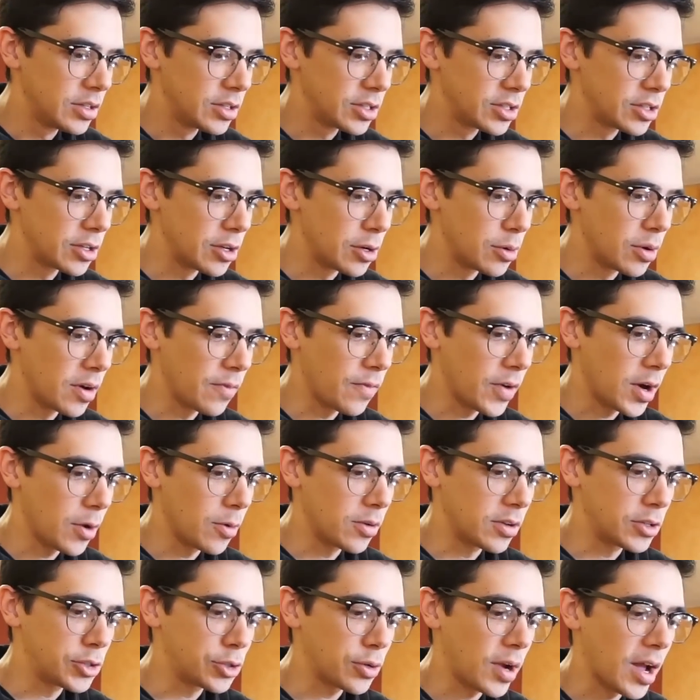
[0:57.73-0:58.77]
So if I
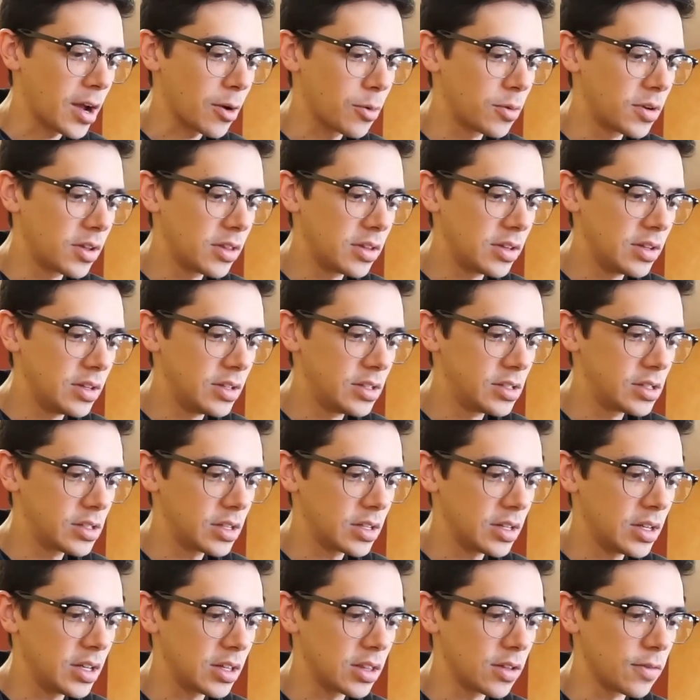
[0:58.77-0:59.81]
were to track one of these,
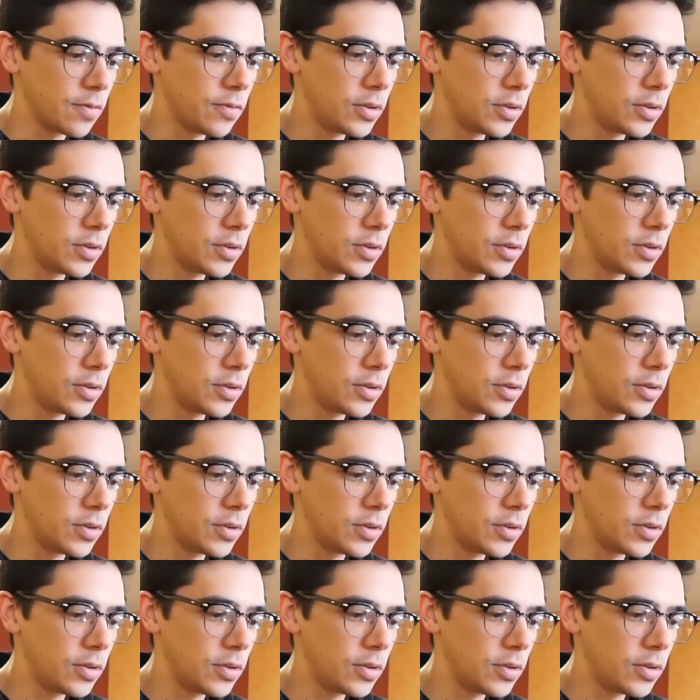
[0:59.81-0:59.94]
hit the